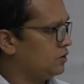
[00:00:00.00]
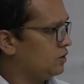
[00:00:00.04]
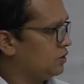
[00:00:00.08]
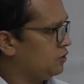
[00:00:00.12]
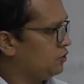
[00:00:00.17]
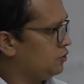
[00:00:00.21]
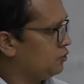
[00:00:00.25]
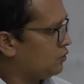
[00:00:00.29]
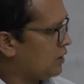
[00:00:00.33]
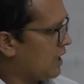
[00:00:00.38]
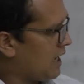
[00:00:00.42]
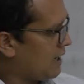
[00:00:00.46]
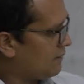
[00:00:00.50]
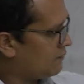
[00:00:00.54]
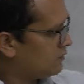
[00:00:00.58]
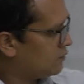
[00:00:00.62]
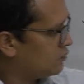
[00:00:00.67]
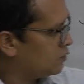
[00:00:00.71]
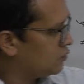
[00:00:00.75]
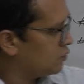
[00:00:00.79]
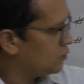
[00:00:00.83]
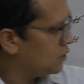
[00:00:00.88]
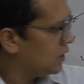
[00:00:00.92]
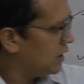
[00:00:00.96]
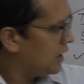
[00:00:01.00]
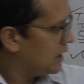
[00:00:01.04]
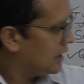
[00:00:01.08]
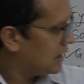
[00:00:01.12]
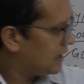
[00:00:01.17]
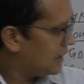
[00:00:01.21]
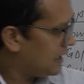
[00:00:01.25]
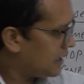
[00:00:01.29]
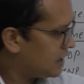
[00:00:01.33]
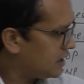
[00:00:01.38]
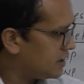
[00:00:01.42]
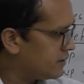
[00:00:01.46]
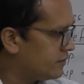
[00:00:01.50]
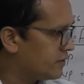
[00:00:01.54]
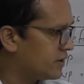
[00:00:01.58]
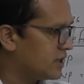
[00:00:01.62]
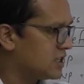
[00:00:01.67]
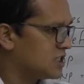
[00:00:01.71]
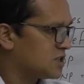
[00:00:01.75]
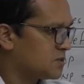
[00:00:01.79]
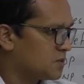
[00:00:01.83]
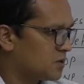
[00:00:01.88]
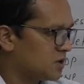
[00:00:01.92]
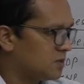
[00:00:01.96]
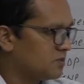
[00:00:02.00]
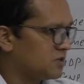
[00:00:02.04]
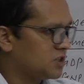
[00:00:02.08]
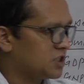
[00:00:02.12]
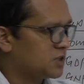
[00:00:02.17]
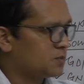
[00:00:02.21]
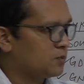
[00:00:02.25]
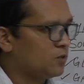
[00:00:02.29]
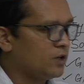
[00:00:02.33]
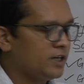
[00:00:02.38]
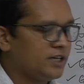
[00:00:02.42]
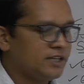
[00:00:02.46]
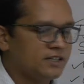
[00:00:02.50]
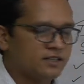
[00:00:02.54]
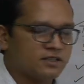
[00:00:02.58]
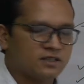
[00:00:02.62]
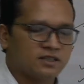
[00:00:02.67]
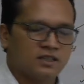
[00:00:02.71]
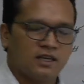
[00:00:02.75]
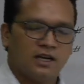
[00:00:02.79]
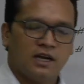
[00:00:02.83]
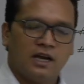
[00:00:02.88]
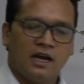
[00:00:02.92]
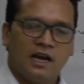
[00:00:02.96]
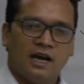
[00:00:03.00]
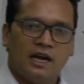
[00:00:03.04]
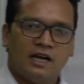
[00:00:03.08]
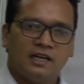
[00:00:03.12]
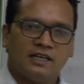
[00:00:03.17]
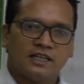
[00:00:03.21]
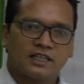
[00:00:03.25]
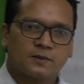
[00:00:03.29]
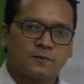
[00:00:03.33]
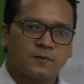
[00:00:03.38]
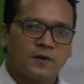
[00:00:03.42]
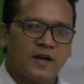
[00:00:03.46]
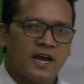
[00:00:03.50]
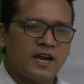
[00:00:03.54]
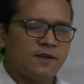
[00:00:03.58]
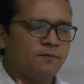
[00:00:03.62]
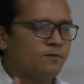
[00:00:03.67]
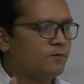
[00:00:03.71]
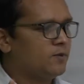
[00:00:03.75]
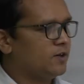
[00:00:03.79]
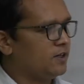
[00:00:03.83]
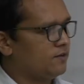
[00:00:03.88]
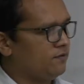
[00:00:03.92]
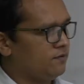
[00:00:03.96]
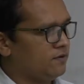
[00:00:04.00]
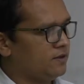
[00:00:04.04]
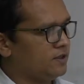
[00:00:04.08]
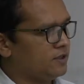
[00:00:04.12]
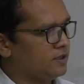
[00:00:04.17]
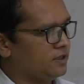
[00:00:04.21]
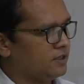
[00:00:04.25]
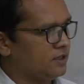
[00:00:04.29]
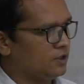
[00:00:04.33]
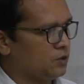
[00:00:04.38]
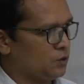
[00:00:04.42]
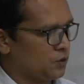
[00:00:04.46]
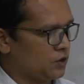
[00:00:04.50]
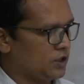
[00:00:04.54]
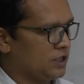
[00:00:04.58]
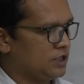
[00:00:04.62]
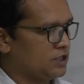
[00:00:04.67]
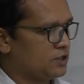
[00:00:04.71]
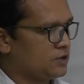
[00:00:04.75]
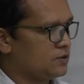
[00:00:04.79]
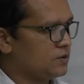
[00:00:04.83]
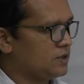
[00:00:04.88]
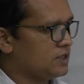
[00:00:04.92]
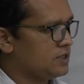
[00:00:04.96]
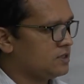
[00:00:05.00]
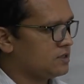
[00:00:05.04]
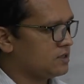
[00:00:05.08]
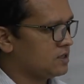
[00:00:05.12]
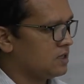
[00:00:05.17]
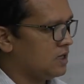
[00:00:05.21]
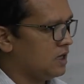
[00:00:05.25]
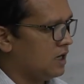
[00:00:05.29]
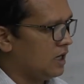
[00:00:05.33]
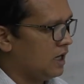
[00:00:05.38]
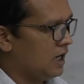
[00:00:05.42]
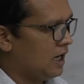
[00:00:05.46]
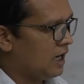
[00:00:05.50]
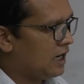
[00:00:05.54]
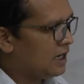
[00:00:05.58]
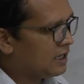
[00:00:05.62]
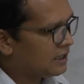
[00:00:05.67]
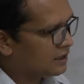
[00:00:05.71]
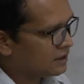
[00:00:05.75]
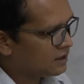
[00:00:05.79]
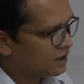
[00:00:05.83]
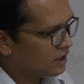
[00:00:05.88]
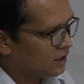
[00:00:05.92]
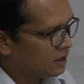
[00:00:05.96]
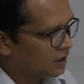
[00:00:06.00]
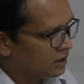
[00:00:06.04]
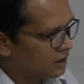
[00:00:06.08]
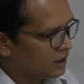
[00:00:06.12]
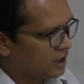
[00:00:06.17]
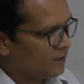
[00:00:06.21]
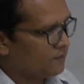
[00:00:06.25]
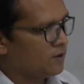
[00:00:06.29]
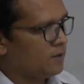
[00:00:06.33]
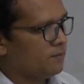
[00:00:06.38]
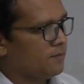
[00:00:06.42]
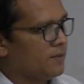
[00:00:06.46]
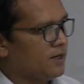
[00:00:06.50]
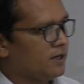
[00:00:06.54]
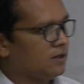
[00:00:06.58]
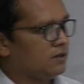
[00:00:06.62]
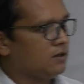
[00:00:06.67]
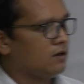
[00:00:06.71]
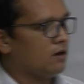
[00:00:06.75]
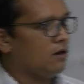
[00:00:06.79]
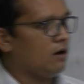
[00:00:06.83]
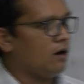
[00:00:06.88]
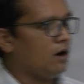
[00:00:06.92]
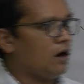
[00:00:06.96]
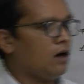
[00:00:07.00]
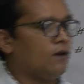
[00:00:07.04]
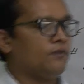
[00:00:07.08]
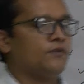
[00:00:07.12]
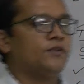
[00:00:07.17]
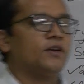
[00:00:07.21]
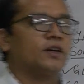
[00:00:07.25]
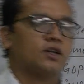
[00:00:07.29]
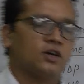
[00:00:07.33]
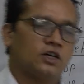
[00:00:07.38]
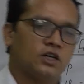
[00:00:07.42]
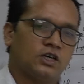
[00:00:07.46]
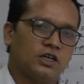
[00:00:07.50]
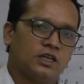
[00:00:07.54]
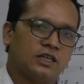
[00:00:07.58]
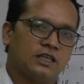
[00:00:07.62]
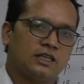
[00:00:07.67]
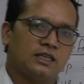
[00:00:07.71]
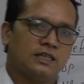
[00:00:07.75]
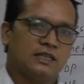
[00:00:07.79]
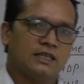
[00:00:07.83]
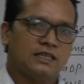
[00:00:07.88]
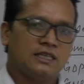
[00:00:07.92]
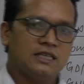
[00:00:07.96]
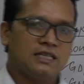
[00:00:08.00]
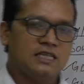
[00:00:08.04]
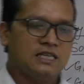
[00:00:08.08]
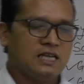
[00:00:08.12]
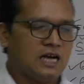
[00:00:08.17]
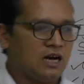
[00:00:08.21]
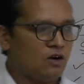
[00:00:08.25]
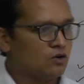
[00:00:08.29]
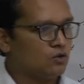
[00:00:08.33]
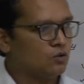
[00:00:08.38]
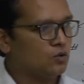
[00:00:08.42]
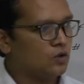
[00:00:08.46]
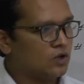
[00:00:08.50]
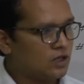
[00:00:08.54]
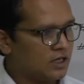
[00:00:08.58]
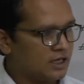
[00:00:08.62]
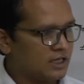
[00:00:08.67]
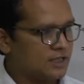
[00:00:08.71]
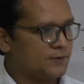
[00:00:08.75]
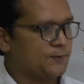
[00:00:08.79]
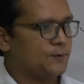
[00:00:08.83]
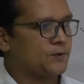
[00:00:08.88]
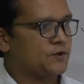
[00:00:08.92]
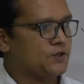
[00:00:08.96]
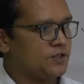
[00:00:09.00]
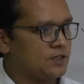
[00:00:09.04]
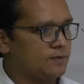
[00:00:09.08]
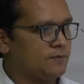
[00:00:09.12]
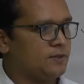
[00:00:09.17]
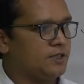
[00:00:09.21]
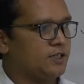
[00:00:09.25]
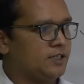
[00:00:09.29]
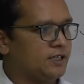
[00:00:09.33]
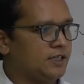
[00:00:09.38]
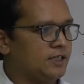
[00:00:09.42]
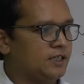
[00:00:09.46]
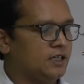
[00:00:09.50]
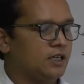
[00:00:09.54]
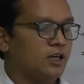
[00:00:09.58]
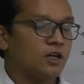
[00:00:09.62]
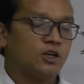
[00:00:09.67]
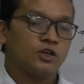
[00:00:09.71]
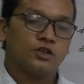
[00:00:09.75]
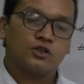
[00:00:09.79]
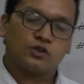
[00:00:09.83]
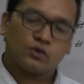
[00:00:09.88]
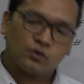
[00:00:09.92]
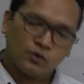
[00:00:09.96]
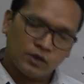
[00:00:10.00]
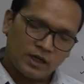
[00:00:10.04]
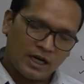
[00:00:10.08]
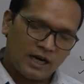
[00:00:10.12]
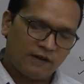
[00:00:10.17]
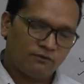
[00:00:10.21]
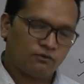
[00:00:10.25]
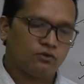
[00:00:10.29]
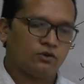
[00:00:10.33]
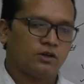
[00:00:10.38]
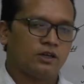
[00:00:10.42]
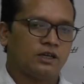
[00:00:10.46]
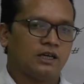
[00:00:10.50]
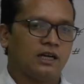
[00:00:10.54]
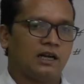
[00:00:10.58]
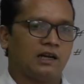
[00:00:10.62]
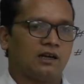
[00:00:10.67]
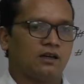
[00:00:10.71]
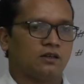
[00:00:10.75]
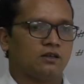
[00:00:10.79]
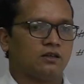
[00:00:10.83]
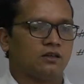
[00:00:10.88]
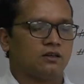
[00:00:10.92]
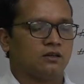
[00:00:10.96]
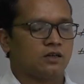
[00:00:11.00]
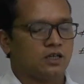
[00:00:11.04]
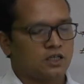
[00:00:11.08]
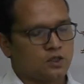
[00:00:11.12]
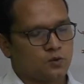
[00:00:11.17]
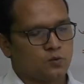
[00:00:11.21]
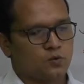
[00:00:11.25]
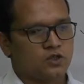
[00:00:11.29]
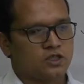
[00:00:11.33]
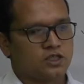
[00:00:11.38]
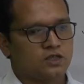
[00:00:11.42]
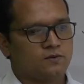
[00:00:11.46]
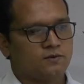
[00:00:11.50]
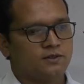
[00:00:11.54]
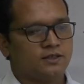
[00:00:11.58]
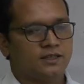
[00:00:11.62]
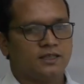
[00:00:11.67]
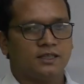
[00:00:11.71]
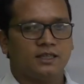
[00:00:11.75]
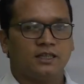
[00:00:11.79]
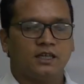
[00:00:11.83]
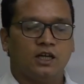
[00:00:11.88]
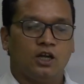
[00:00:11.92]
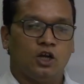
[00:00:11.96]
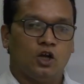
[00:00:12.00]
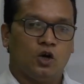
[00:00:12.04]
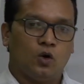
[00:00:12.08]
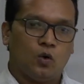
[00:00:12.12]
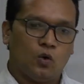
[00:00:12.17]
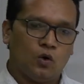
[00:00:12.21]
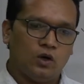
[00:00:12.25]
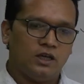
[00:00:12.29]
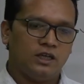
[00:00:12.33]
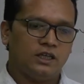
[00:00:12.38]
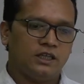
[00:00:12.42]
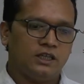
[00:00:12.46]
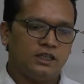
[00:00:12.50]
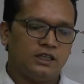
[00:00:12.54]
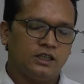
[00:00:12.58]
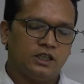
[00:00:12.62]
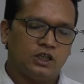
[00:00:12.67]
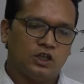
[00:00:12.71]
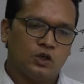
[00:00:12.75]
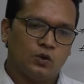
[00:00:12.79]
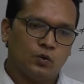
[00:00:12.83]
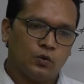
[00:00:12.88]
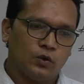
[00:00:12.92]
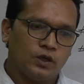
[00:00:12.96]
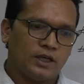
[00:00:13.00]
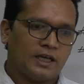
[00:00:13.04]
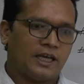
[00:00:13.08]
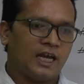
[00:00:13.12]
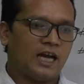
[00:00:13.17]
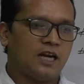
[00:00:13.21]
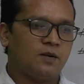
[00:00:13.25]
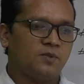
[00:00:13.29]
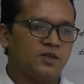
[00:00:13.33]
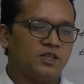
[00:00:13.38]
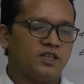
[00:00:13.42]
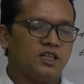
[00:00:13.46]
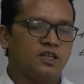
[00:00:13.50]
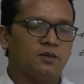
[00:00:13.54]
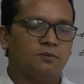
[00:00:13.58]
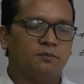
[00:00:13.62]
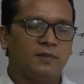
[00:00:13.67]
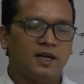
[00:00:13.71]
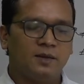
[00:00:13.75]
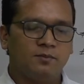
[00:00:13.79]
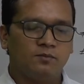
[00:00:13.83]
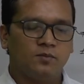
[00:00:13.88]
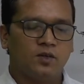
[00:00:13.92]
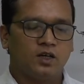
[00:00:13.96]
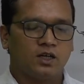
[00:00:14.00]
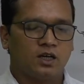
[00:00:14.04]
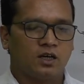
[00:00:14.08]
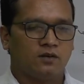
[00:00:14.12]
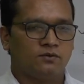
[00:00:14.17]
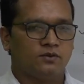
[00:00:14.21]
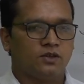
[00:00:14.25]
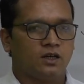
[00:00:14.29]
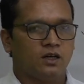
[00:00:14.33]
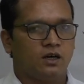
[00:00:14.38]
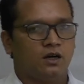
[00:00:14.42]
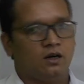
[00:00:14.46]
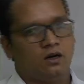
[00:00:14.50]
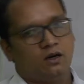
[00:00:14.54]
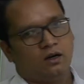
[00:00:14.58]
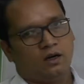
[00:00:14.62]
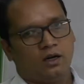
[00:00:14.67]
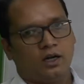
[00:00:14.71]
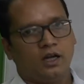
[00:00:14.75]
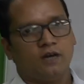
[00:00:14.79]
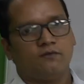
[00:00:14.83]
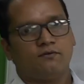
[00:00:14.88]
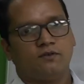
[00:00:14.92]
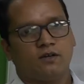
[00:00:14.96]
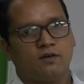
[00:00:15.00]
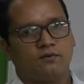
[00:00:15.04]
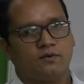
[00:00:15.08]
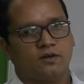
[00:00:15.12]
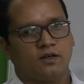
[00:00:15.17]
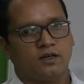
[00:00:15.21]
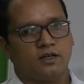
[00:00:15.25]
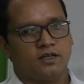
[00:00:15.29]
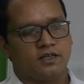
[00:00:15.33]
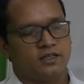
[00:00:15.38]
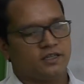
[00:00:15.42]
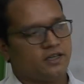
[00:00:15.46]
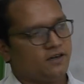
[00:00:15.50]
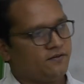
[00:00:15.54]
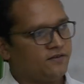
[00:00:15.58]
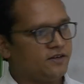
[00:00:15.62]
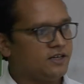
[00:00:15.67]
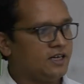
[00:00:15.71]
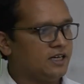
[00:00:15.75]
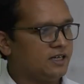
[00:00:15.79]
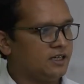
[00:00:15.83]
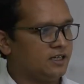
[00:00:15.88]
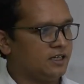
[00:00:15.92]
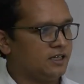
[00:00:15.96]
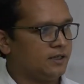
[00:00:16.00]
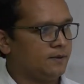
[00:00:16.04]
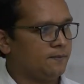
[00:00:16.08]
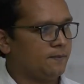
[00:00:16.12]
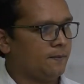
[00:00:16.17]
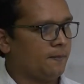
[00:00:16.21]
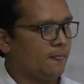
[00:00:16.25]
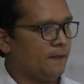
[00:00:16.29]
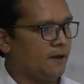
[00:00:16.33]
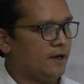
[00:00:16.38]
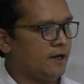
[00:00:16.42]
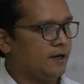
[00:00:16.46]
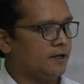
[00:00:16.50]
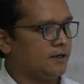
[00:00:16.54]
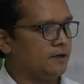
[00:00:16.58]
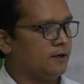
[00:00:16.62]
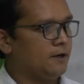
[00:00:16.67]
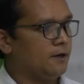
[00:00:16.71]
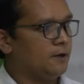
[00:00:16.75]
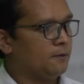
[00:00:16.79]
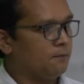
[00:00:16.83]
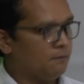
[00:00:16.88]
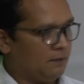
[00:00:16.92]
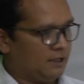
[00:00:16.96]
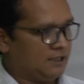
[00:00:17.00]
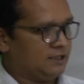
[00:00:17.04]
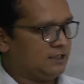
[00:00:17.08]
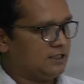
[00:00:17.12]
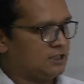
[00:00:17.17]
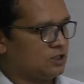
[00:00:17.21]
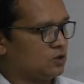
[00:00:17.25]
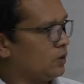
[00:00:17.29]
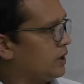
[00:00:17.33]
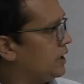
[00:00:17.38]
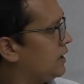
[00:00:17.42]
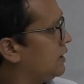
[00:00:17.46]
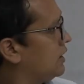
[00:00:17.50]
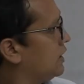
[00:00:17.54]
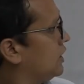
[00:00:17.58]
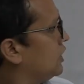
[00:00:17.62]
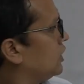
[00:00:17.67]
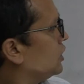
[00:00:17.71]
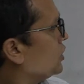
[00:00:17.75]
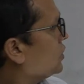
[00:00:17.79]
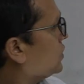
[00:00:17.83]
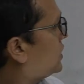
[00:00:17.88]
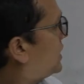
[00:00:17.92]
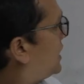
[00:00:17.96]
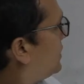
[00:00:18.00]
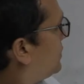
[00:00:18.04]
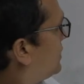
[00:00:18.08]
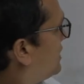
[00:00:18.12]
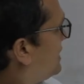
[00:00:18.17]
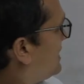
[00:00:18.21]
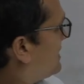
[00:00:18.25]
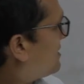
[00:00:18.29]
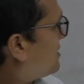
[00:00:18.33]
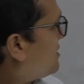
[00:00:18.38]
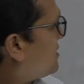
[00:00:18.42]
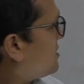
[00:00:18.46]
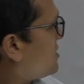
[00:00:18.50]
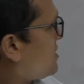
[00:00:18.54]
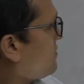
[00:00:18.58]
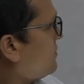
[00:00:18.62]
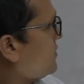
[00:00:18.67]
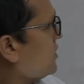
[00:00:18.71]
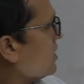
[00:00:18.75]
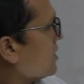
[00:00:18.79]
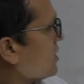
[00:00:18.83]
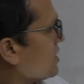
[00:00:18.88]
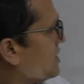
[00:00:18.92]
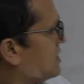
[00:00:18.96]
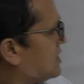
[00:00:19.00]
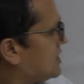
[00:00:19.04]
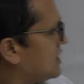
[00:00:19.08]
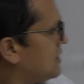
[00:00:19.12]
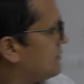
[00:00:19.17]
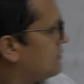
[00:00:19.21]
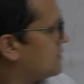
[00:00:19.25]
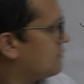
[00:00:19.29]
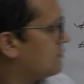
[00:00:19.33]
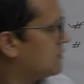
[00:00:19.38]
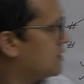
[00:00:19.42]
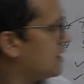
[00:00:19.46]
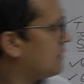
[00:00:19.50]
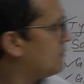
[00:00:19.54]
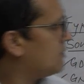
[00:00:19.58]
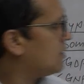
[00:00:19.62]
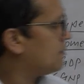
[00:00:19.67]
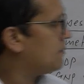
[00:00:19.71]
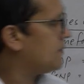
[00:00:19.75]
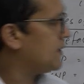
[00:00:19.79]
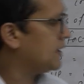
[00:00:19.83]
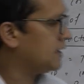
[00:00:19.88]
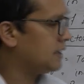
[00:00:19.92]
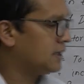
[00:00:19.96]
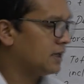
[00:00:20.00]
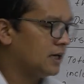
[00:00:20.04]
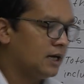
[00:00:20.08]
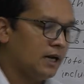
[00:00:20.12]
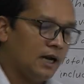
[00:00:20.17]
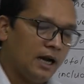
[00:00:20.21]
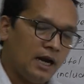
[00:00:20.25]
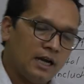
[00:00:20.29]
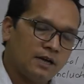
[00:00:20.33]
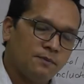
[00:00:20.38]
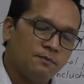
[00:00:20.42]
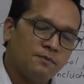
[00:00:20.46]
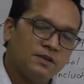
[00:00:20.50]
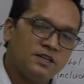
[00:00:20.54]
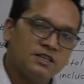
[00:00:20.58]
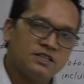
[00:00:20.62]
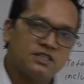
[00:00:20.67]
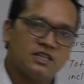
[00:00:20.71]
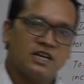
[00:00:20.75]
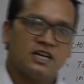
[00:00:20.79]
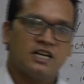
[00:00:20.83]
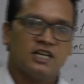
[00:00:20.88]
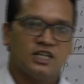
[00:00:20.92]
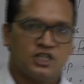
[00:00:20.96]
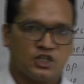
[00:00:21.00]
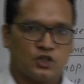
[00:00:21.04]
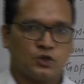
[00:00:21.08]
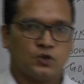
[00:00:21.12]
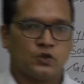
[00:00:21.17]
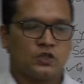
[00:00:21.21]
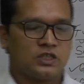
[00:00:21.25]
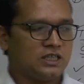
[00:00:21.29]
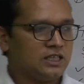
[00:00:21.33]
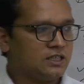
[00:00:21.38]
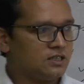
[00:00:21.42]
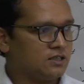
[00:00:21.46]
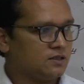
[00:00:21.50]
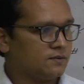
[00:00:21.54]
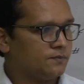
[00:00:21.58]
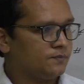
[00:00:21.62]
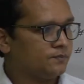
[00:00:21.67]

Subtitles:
You have to take reference from these points and explain briefly. Okay, students, and development of the country is our own responsibility. So we have to take the responsibility. Only we can be the member of the developed country, definitely. And by this way, today we discuss of the concept of development and means and resources.